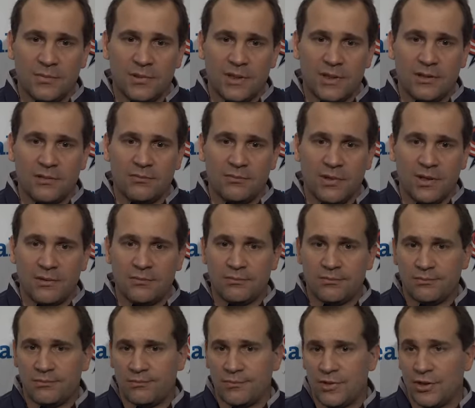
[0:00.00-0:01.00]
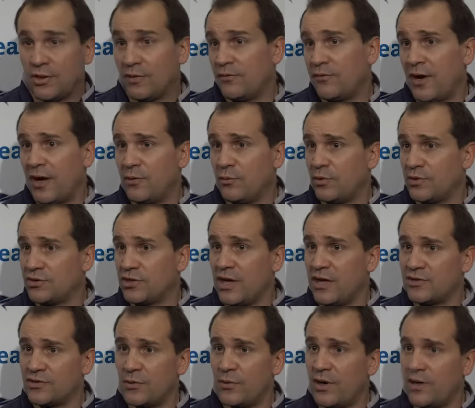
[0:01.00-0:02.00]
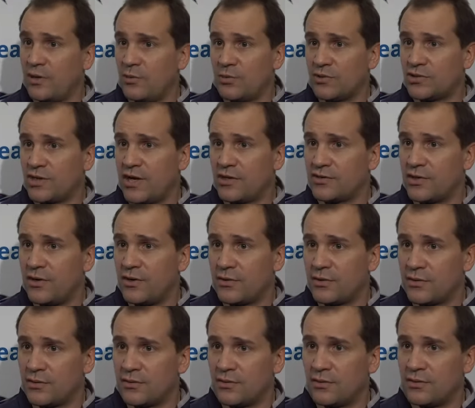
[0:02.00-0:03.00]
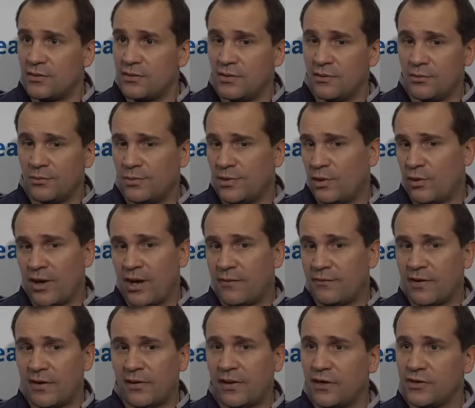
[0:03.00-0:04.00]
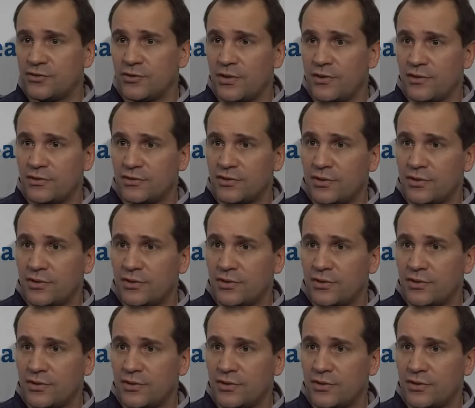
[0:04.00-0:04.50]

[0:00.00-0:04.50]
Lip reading: And you can find which guys are ready and which guys aren't. We don't have that luxury this